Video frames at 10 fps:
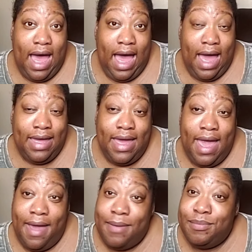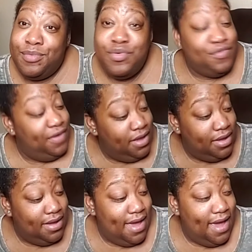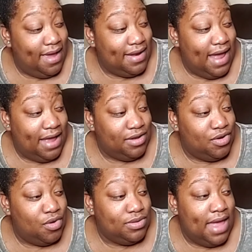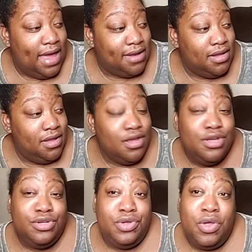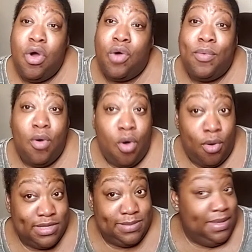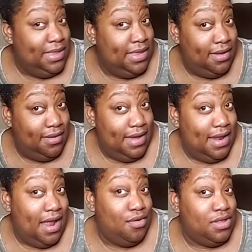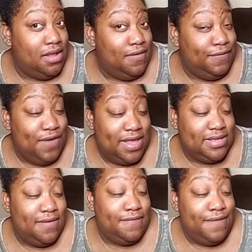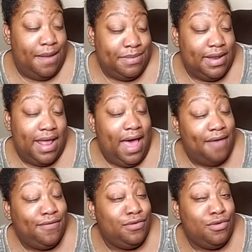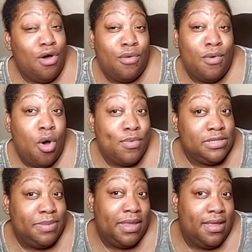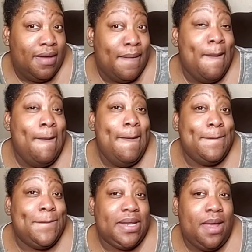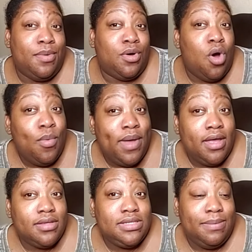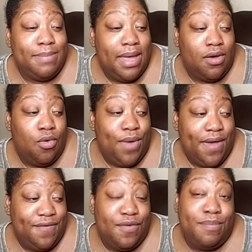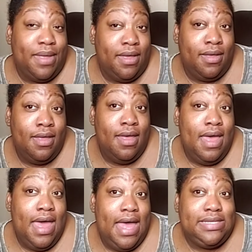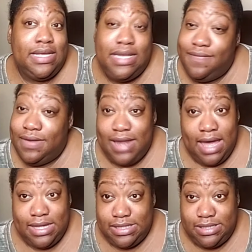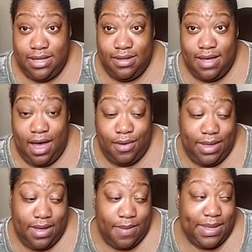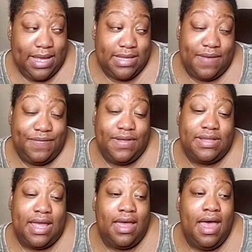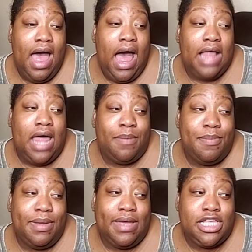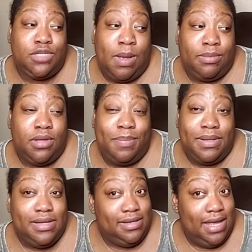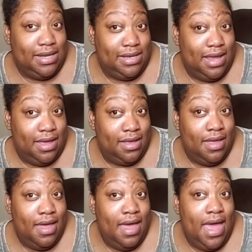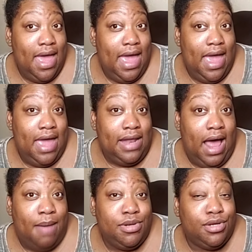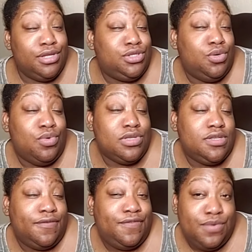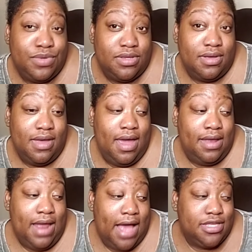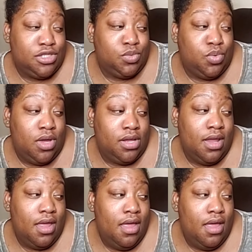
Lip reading: I am moving, and I know that New York will always be there, and I know that the friends and family that I have in New York will always be there, but I'm going to make a way for me and to leave a legacy out here, because I feel like a lot of people get swept up in the day-to-day, and I'm looking towards the future, and I just want